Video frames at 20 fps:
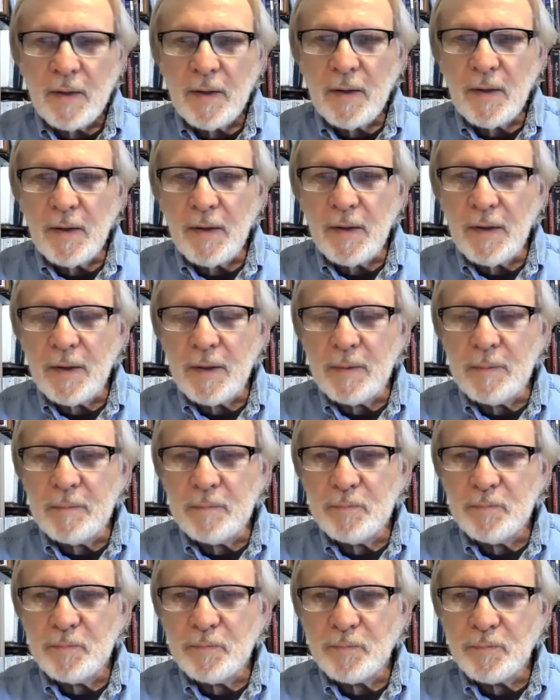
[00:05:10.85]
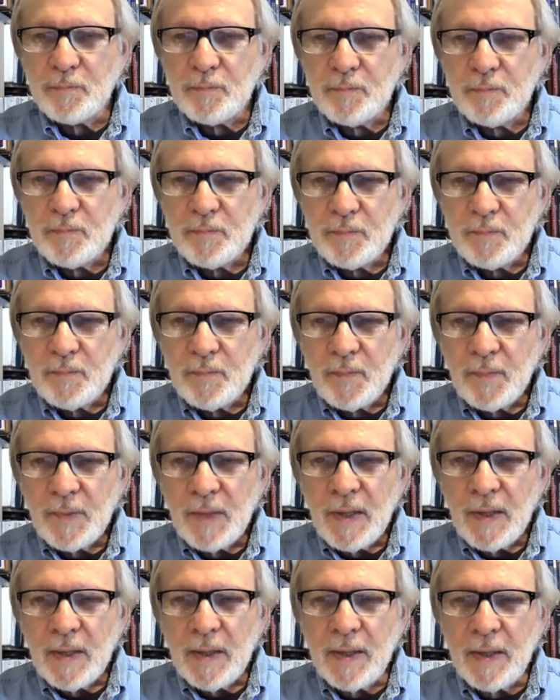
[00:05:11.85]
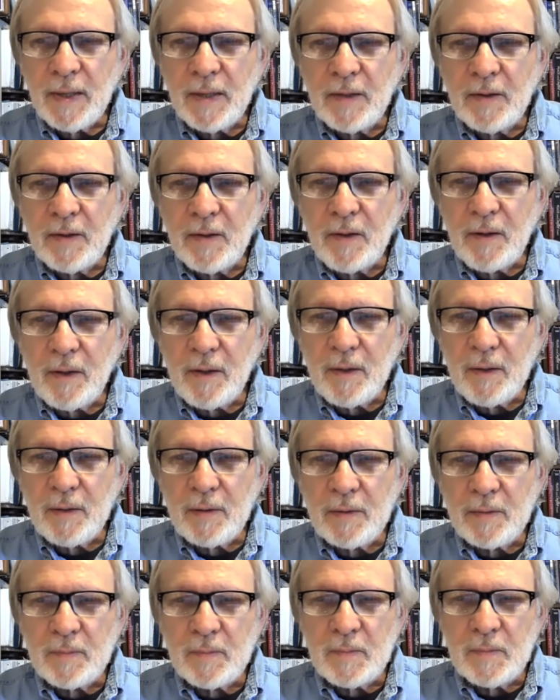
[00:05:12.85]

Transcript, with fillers: Um, and uh,